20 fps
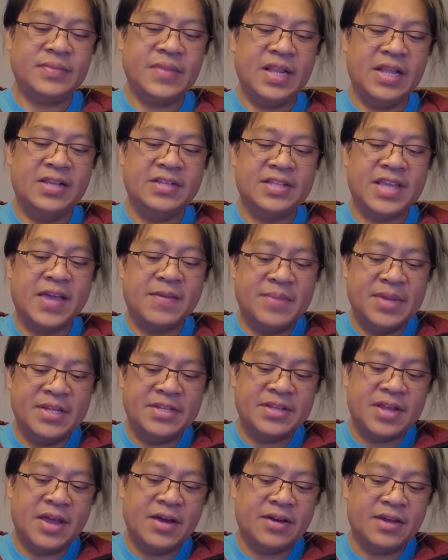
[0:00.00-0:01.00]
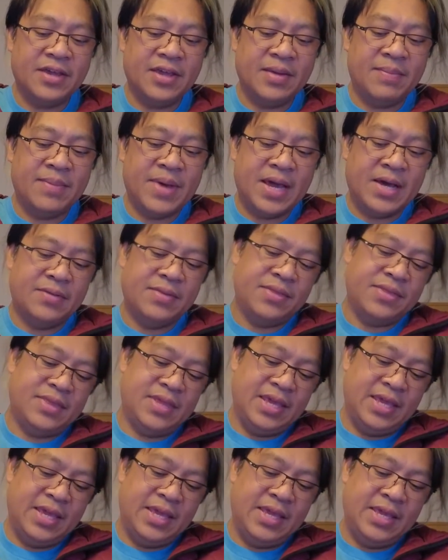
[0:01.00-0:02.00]
because I've been talking about
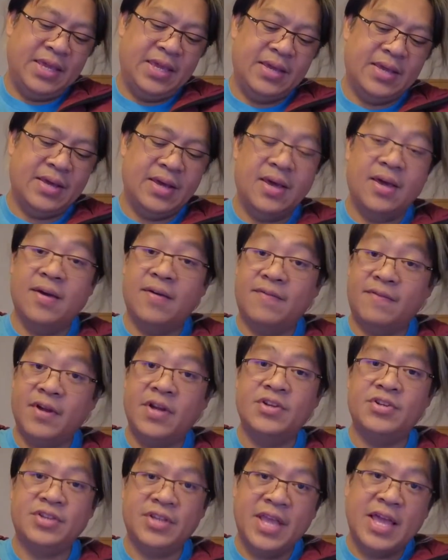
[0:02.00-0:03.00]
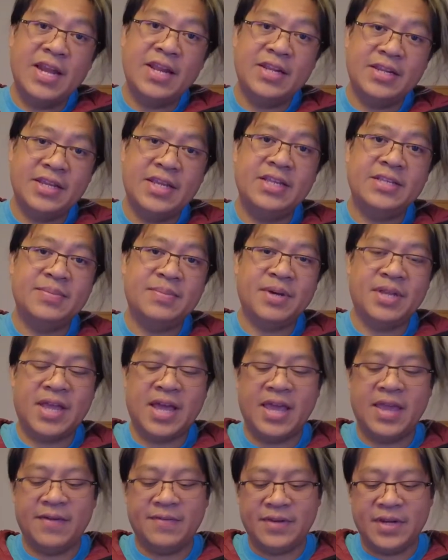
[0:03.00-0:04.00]
the functionalities, but
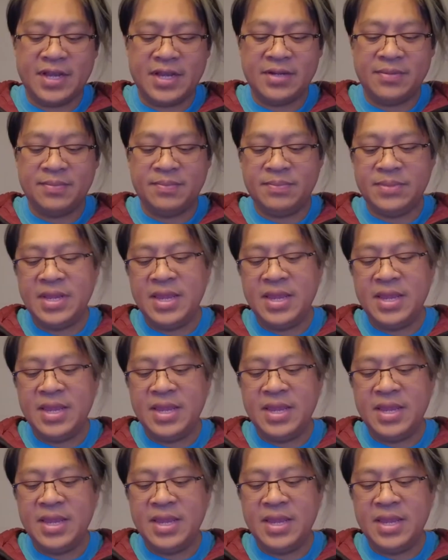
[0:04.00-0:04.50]
I have not